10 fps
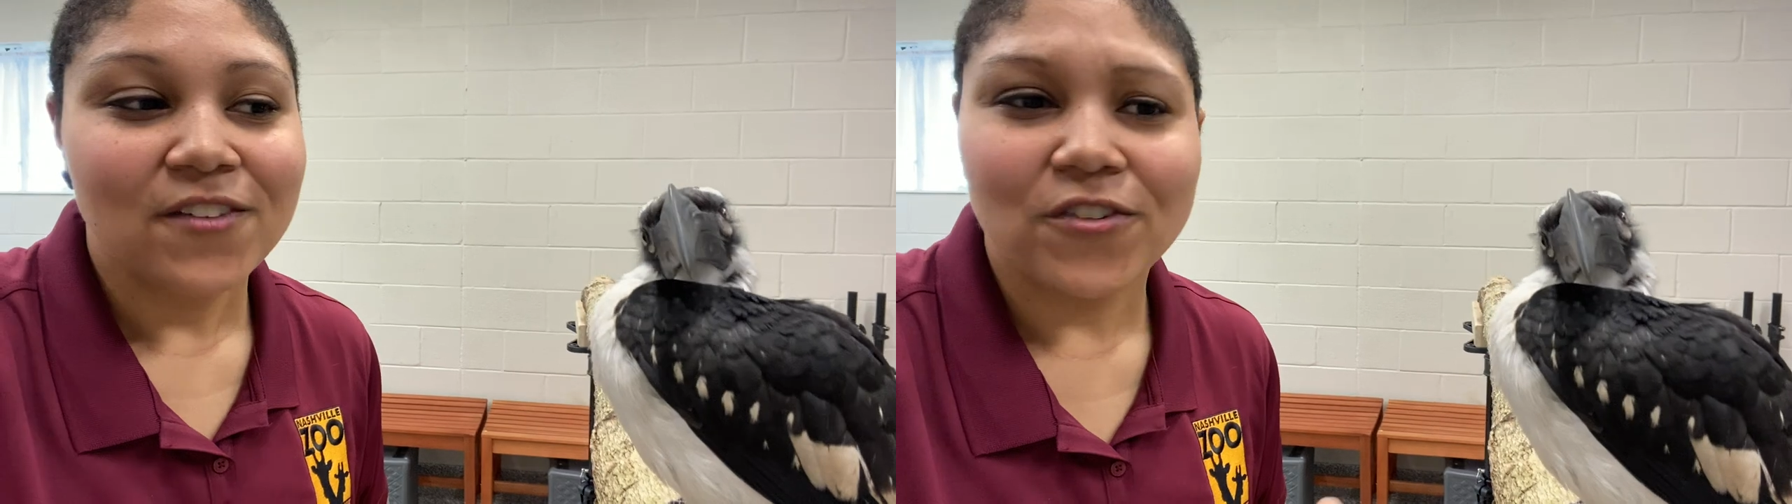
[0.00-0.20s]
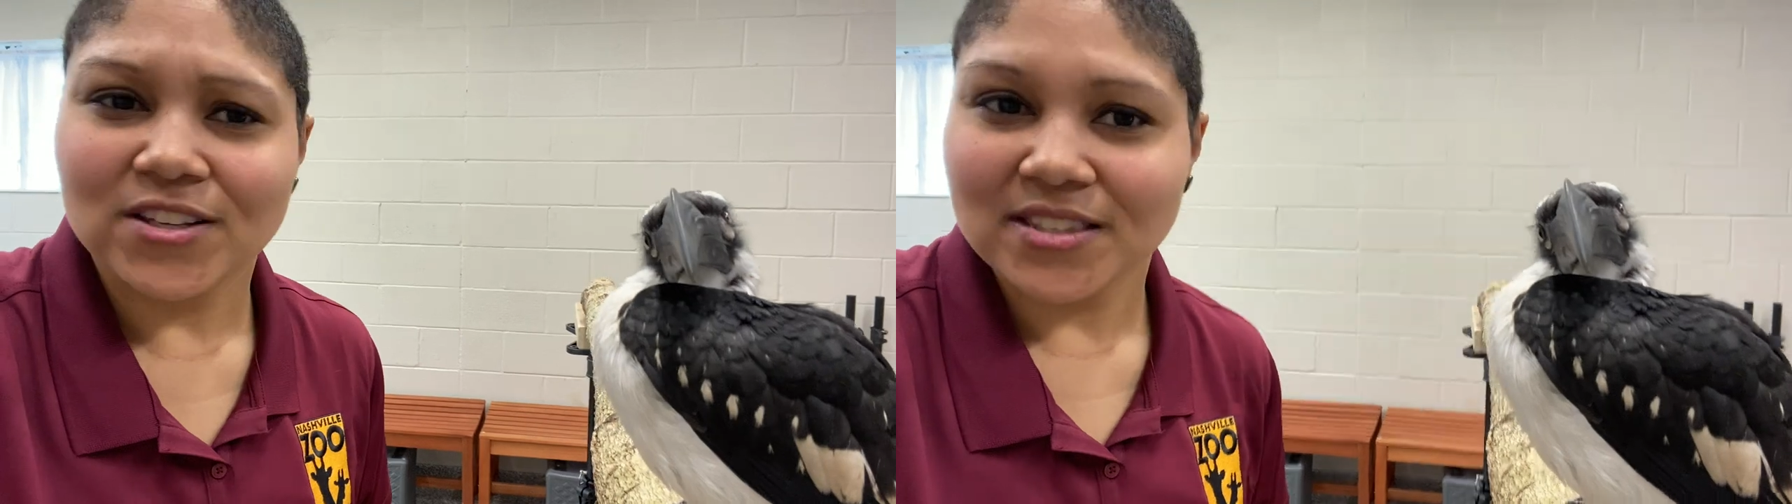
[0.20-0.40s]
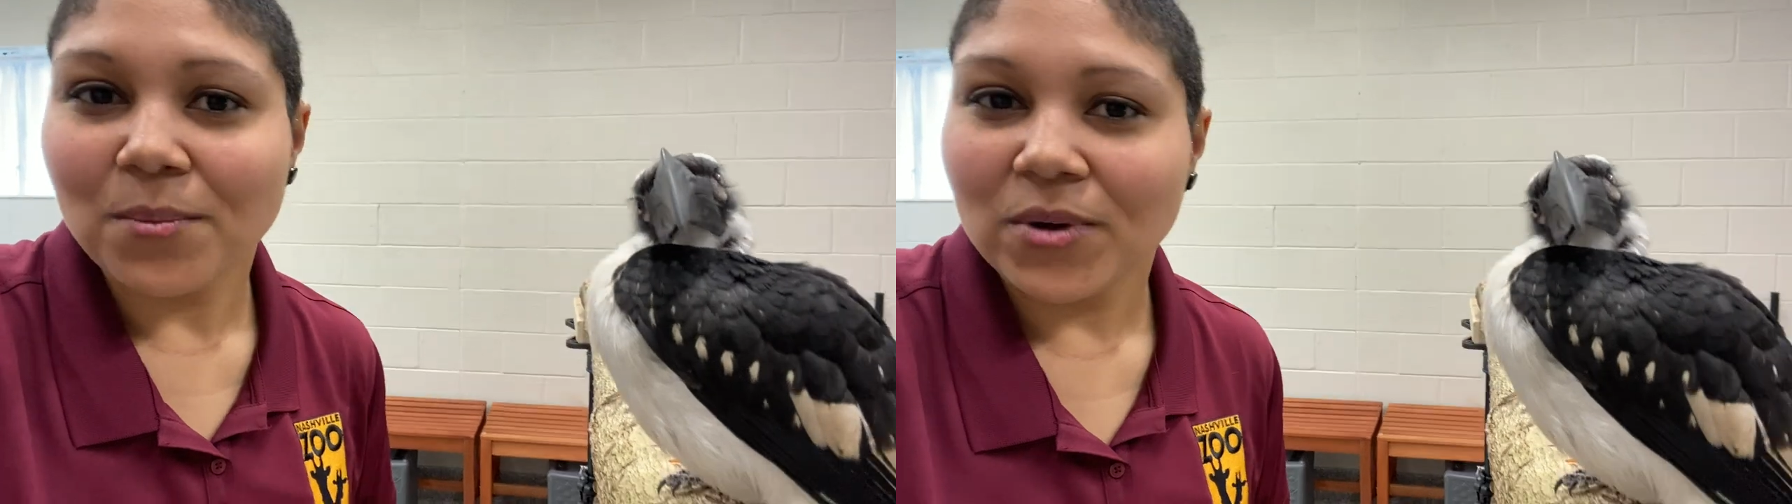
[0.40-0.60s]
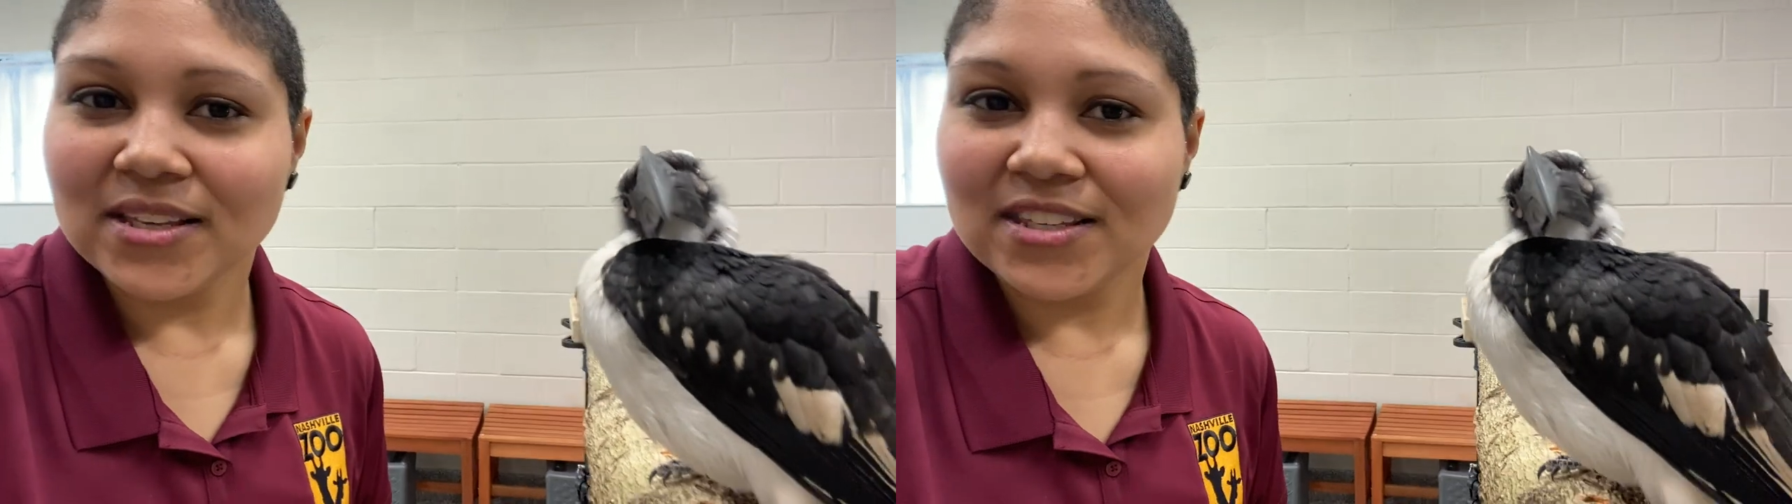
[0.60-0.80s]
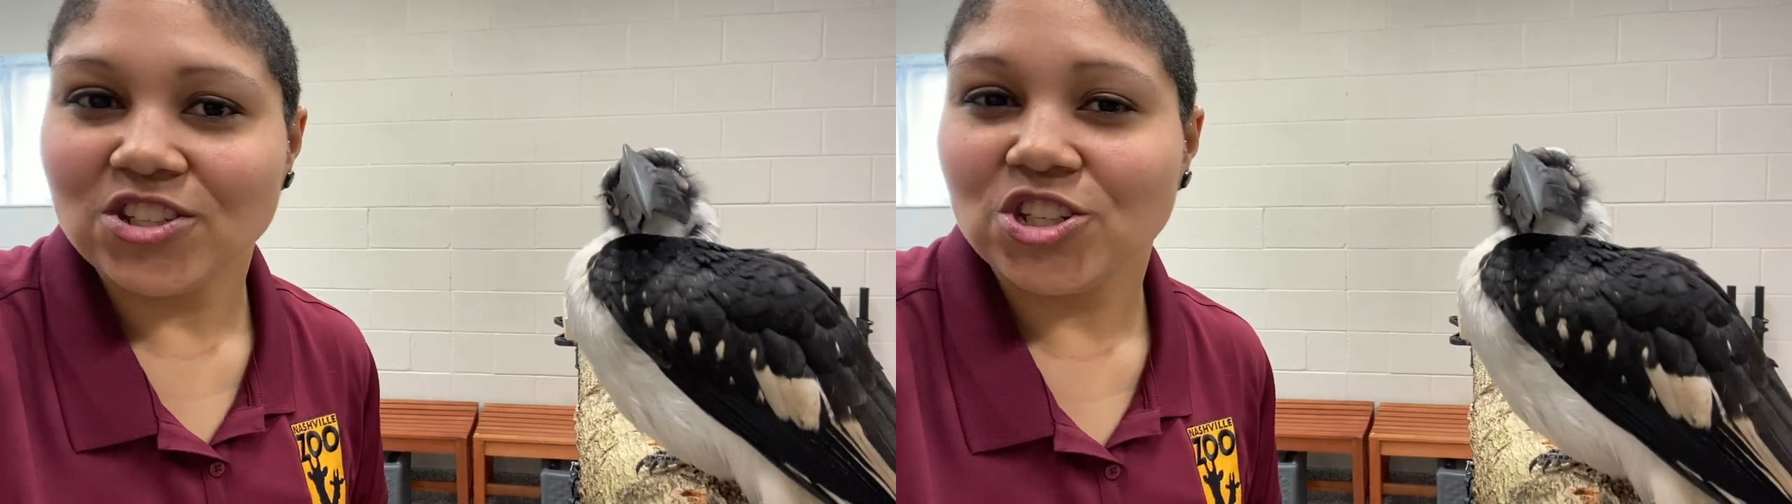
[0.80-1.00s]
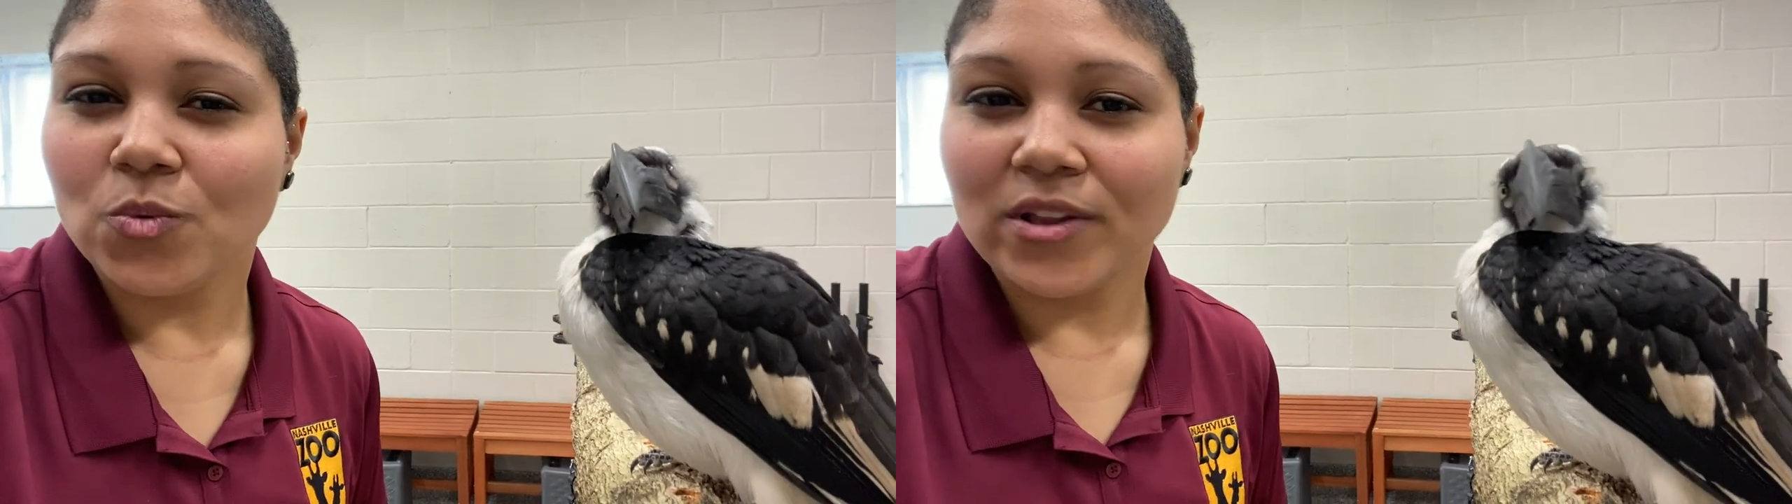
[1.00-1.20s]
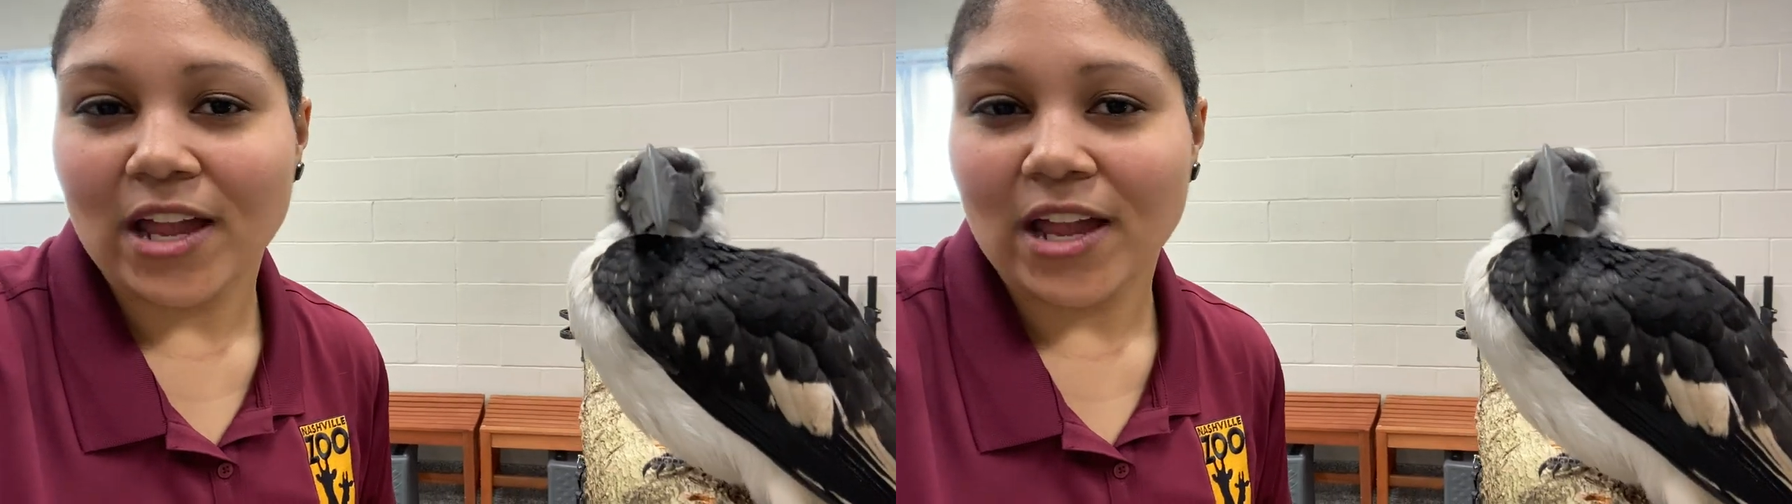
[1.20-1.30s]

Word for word: For some reason, she will